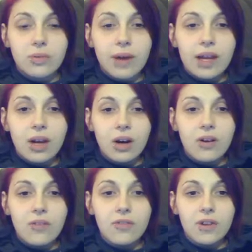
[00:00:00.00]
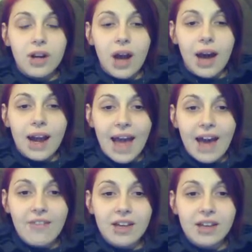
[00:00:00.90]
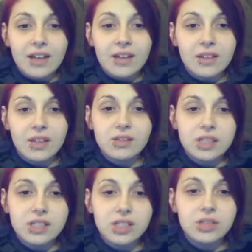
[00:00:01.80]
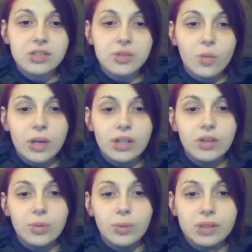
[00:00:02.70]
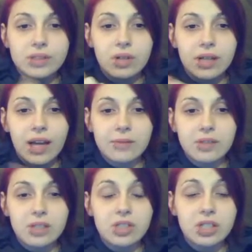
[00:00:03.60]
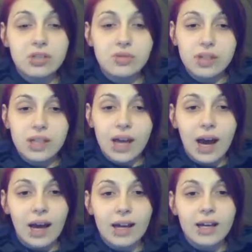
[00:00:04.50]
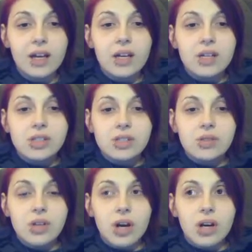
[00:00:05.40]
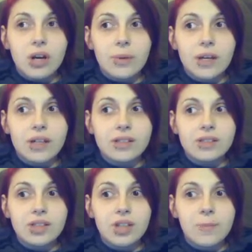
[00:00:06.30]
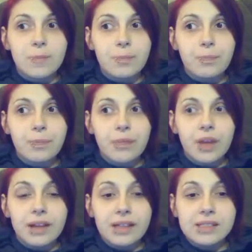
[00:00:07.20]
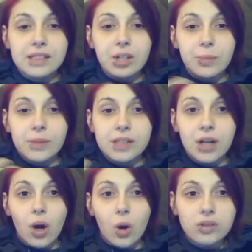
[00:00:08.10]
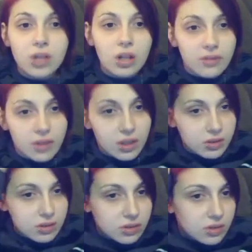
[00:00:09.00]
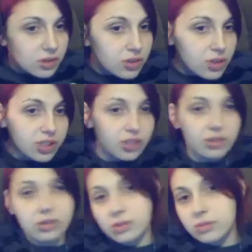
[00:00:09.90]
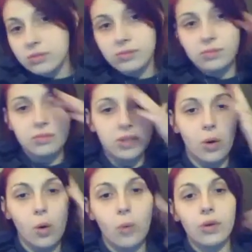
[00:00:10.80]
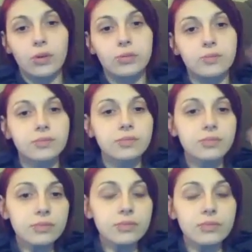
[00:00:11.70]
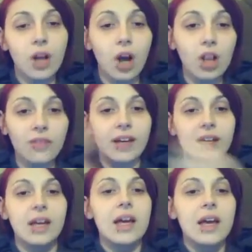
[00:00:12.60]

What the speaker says: rate of not having those issues when you do placental encapsulation is really high. Because, like I said, your placenta holds all of those nutritional, you know, hormonal, all of that.